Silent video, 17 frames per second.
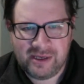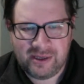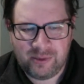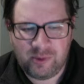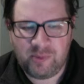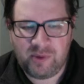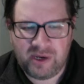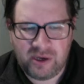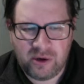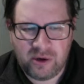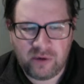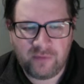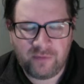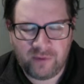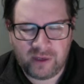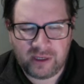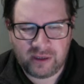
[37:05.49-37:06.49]
It would be no
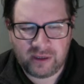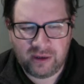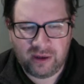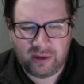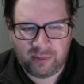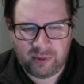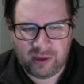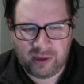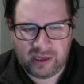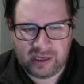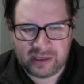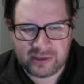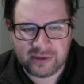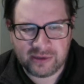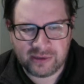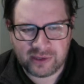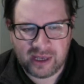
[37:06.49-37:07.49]
fun at all to play
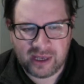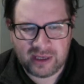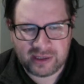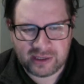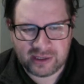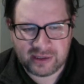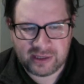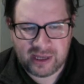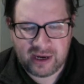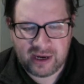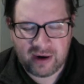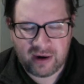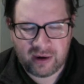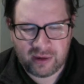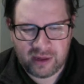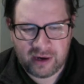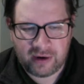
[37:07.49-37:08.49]
against those guys because they
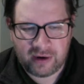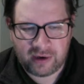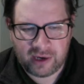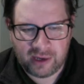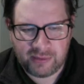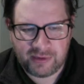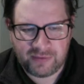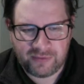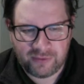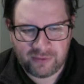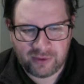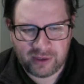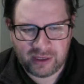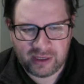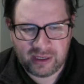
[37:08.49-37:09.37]
are coming for you,